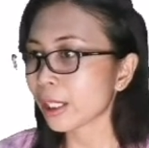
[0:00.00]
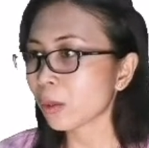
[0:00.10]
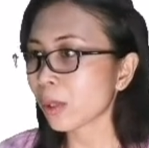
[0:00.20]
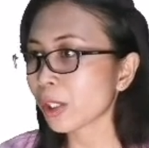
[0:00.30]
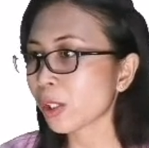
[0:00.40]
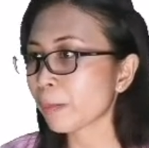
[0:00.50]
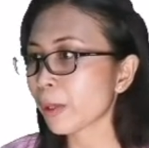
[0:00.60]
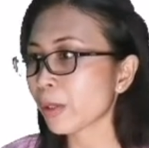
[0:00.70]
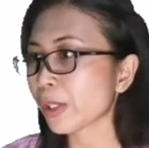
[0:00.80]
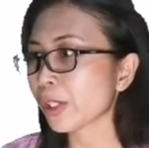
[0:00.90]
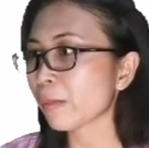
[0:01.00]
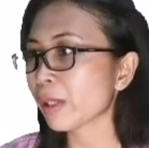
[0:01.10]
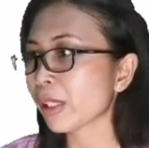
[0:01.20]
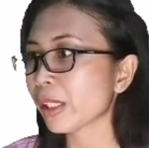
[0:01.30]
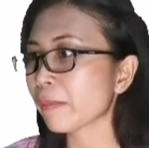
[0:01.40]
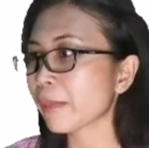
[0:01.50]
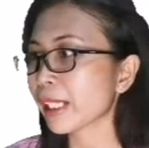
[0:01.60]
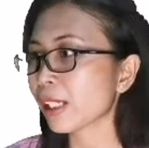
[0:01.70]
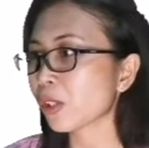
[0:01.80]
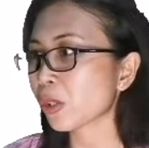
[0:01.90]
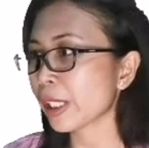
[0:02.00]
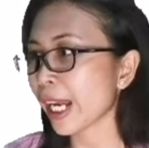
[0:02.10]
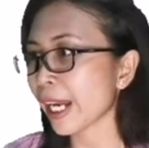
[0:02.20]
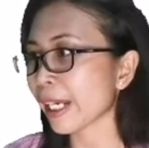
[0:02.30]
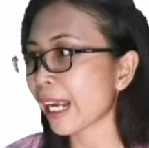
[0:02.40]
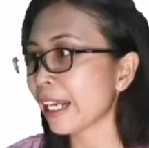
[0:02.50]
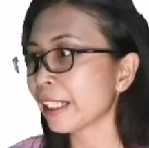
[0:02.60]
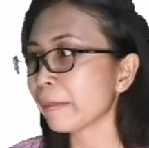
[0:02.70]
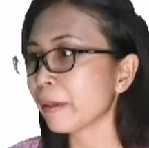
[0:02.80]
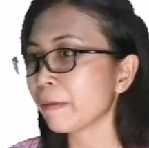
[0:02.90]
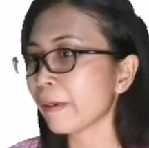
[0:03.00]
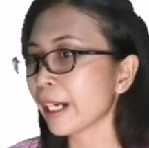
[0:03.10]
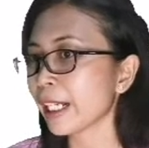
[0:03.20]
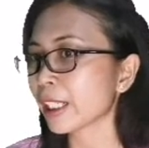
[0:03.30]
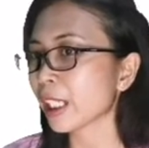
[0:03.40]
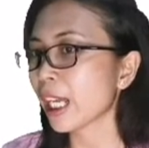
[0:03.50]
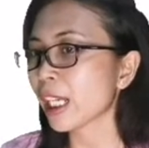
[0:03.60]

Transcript: it was supposed to be submitted today, and I'm afraid